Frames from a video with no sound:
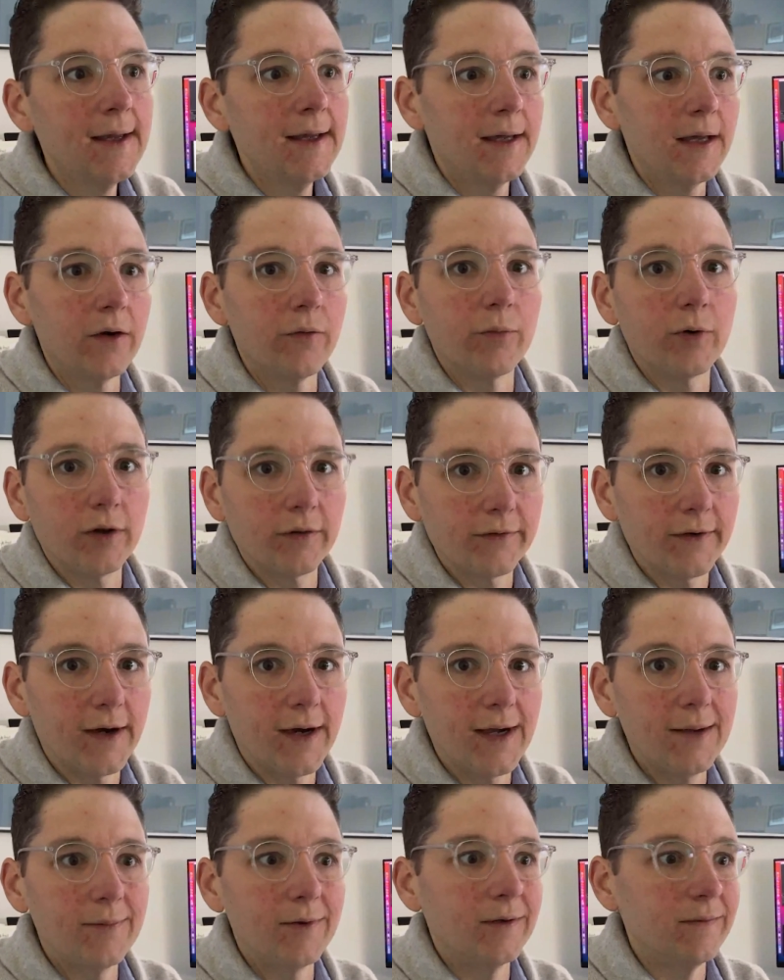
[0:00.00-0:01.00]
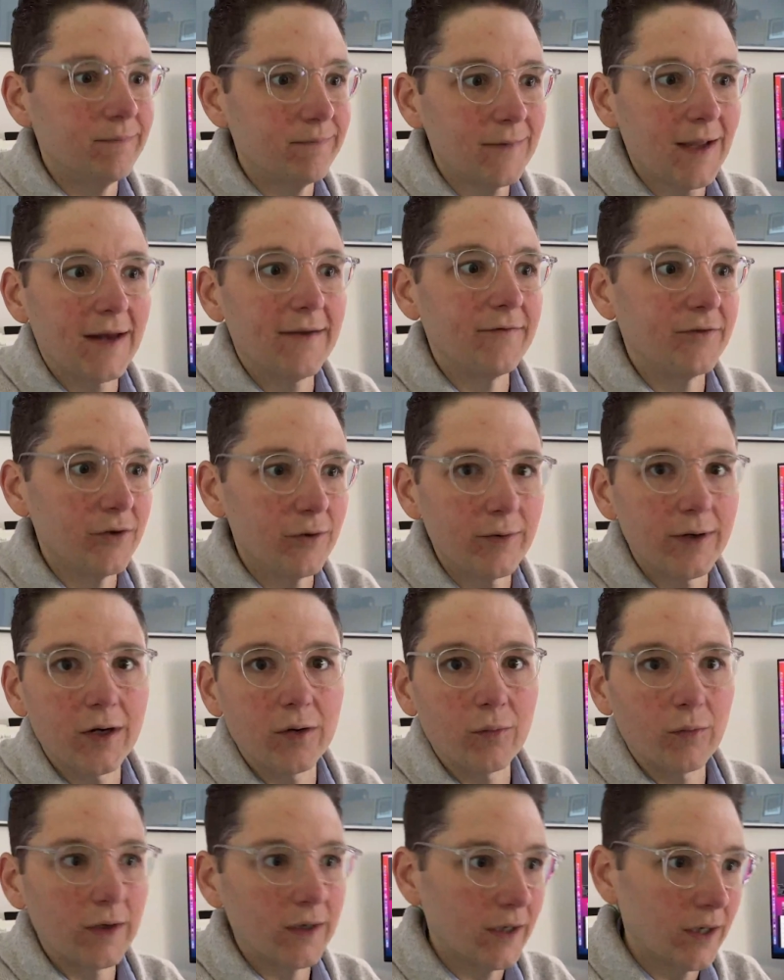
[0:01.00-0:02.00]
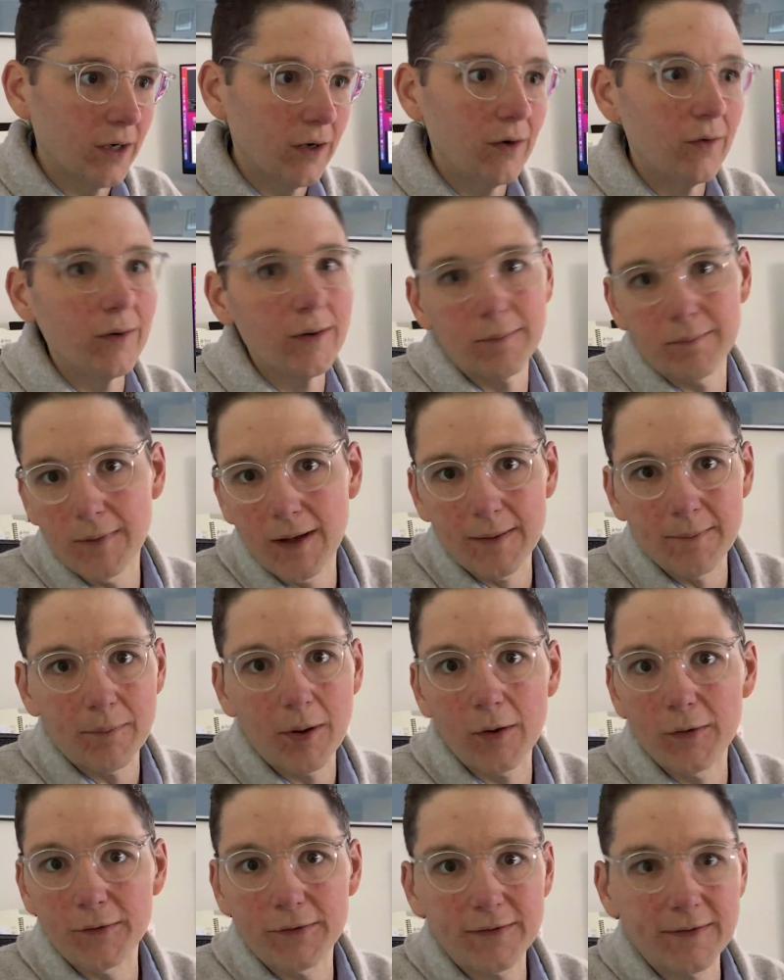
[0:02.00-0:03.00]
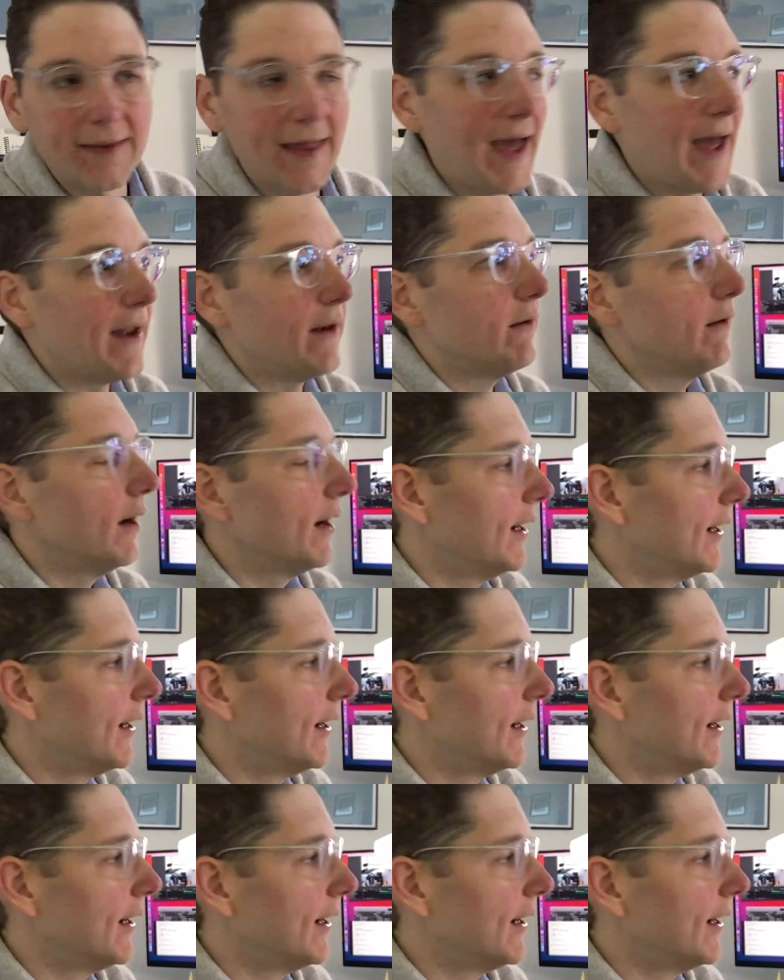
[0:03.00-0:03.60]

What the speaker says: in real time and kind of do it in one go and post that